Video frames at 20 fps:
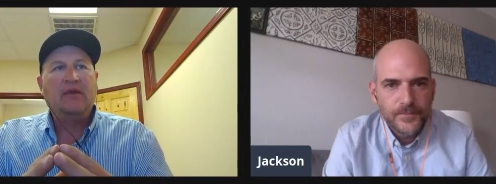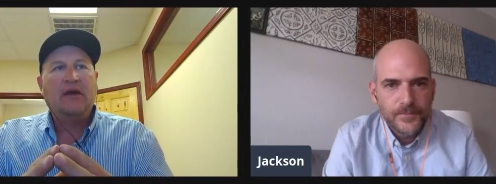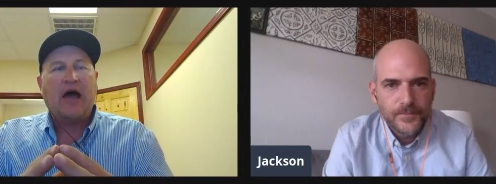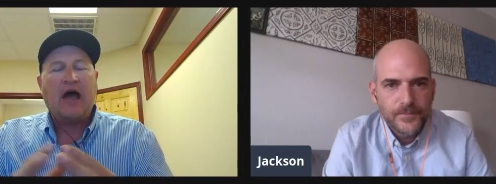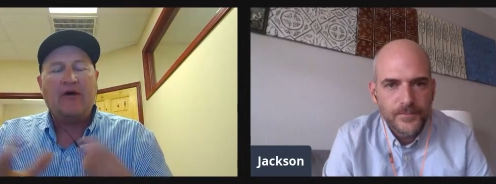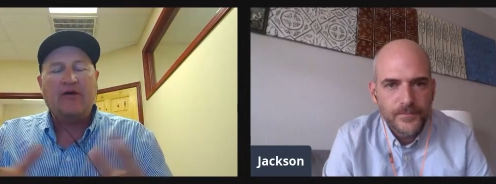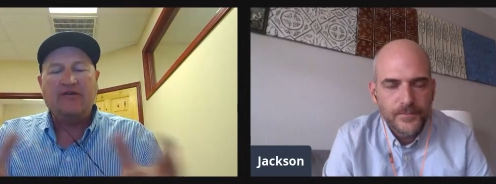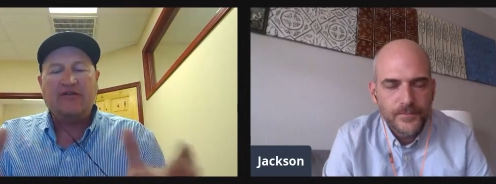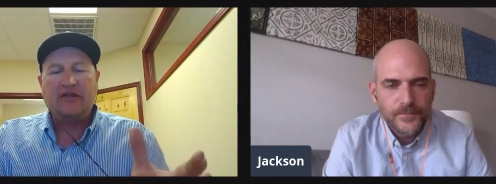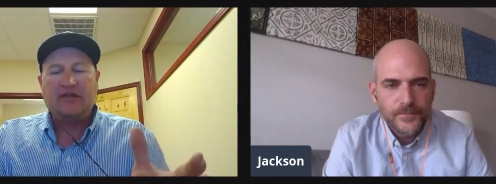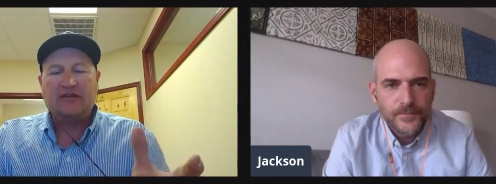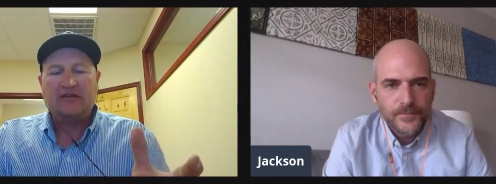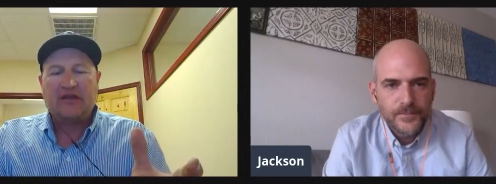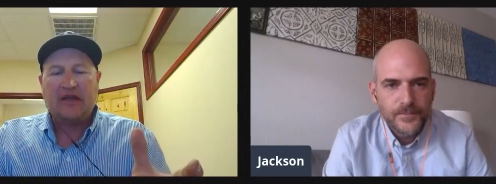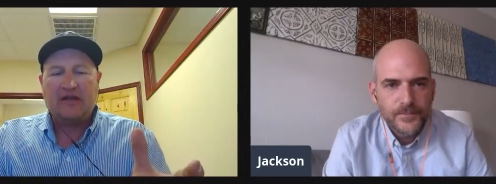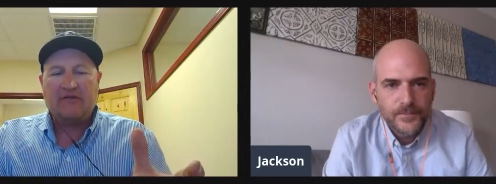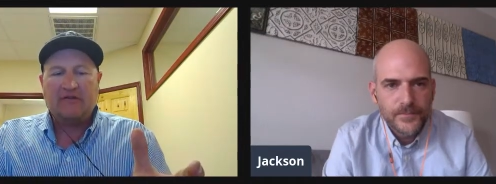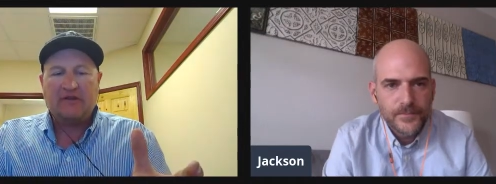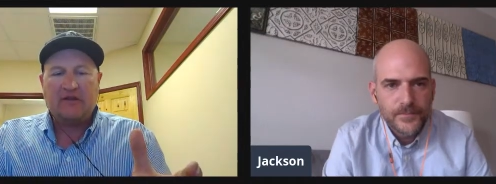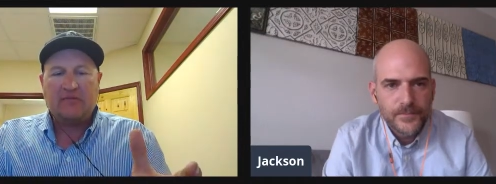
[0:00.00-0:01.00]
Speaker 1: I always like to
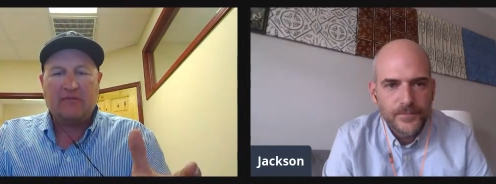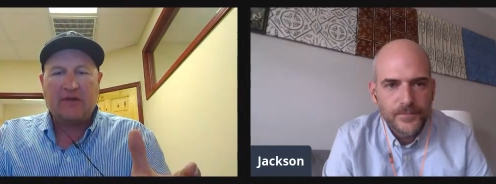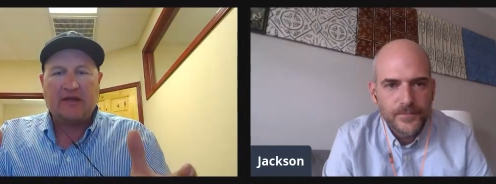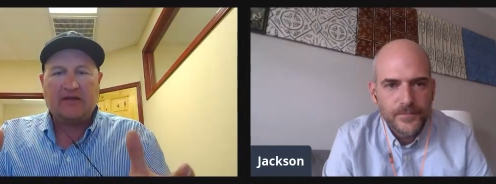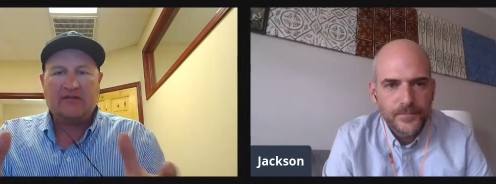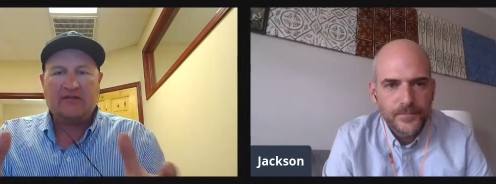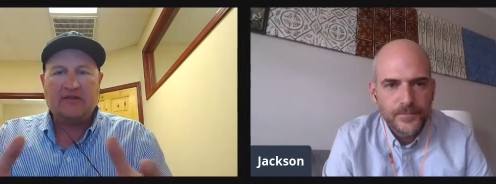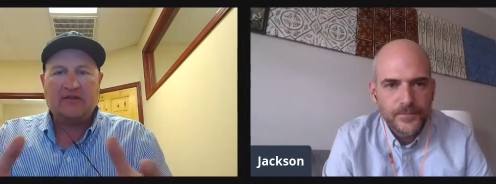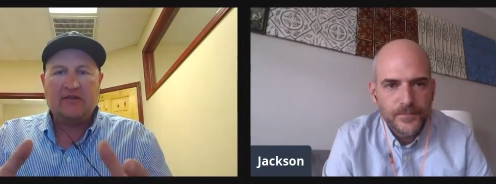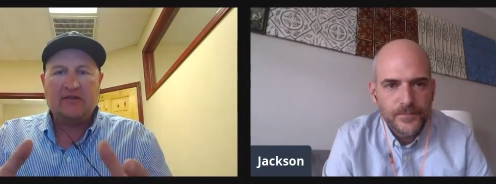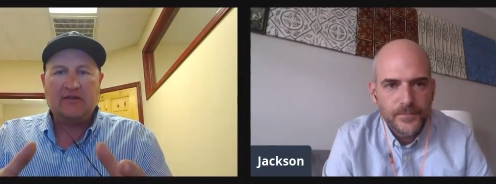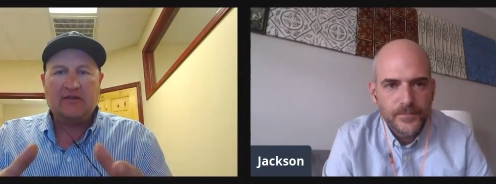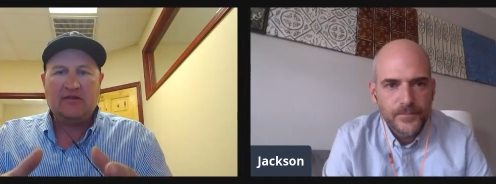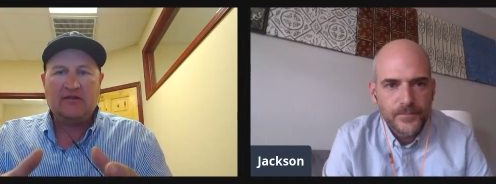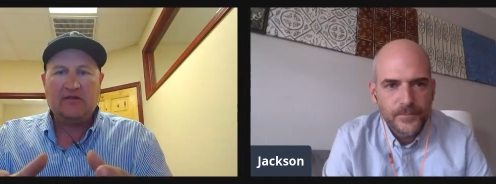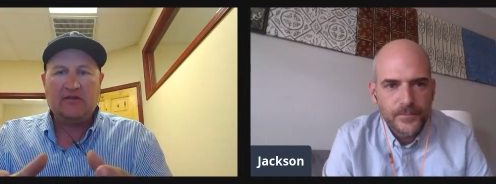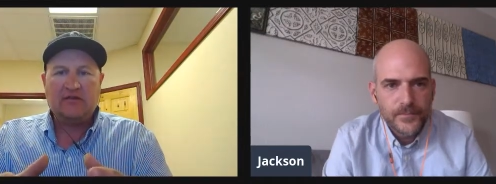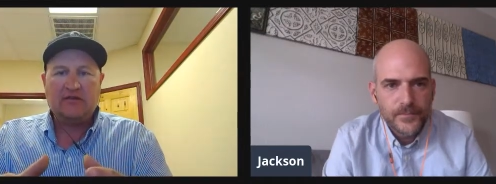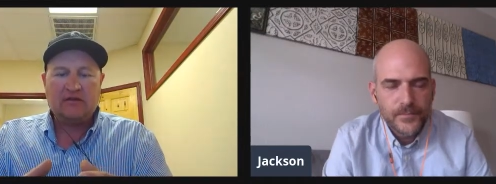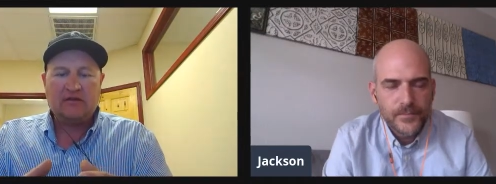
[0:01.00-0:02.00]
tie everything back to
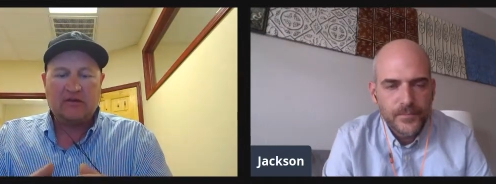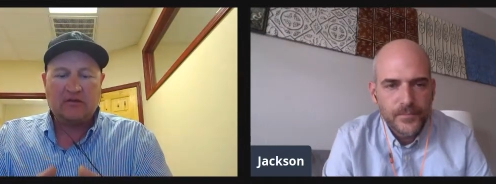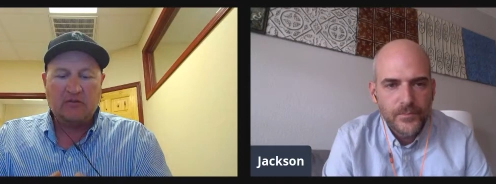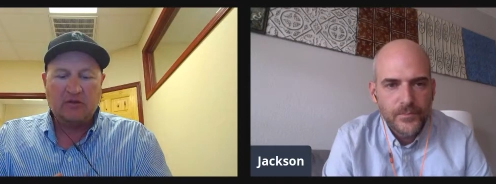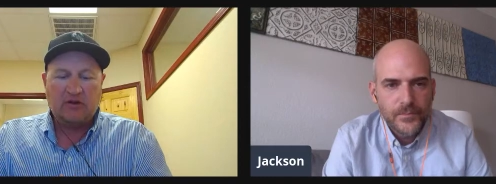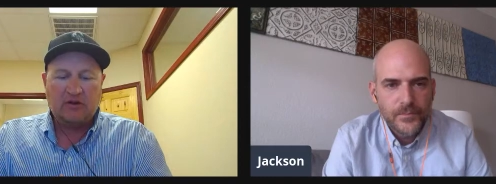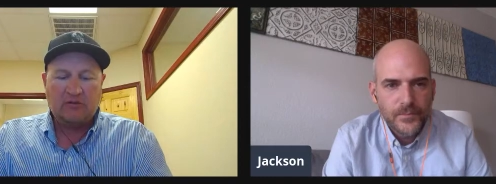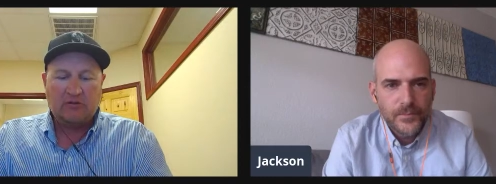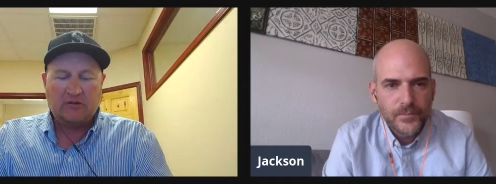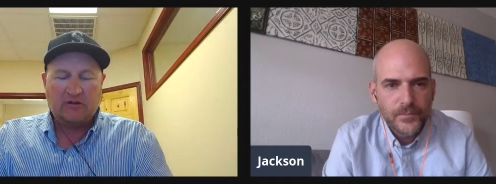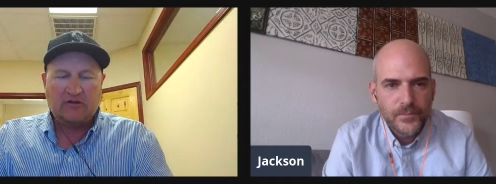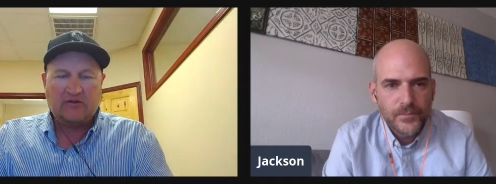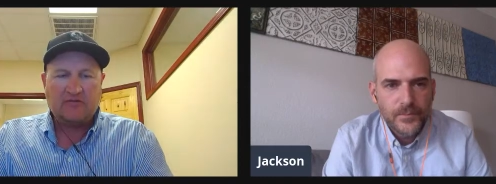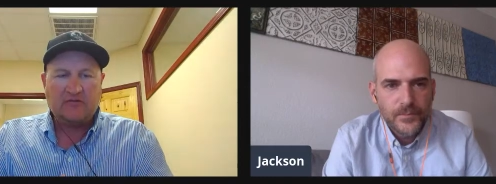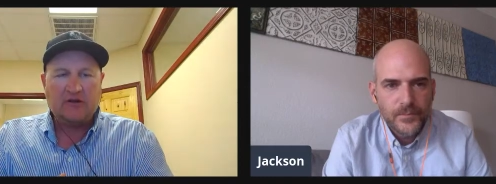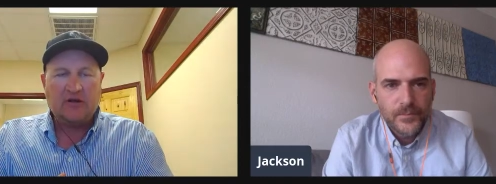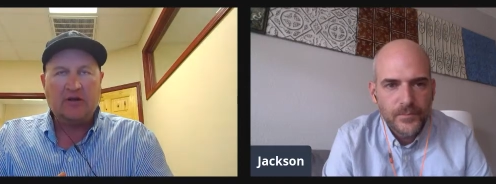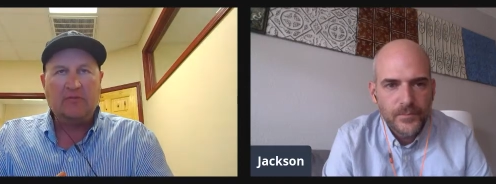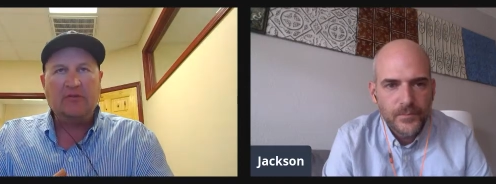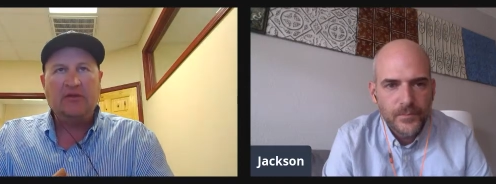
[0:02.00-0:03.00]
the community where it's
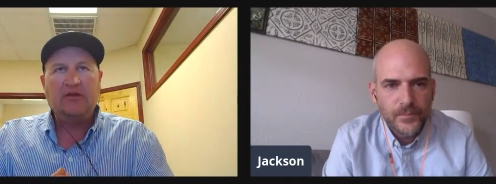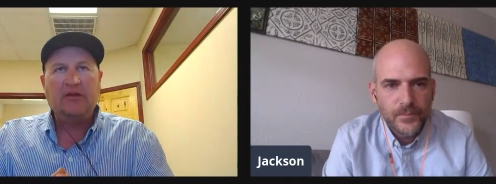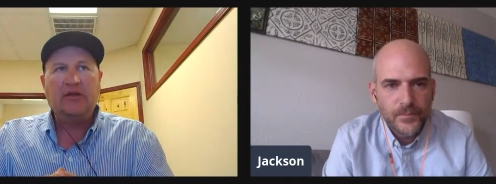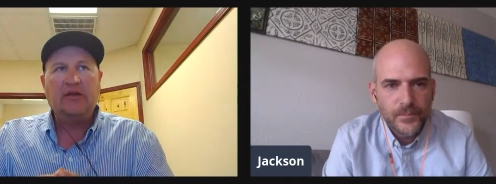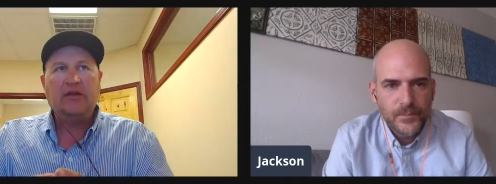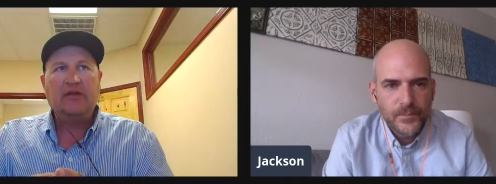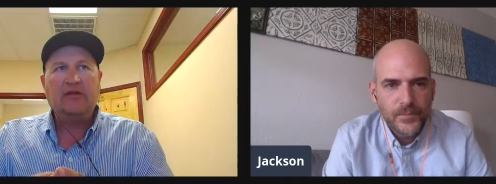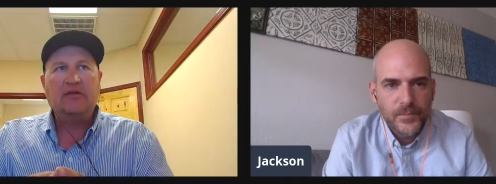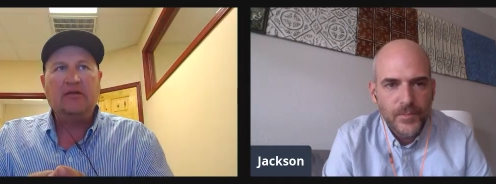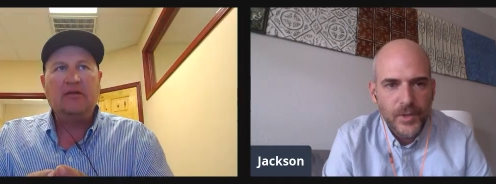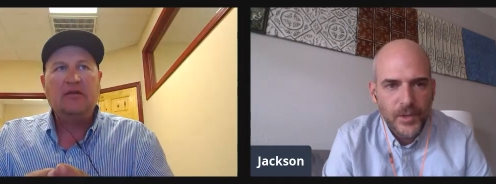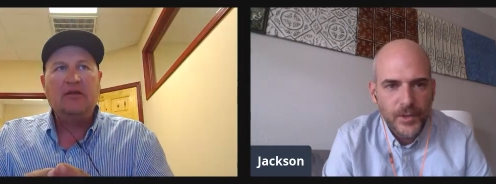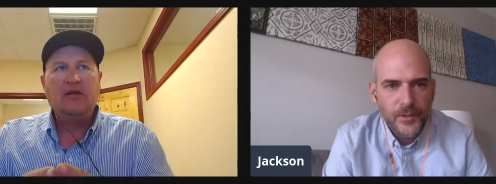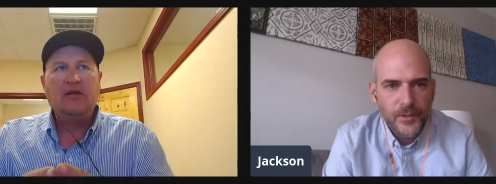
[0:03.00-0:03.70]
from, and then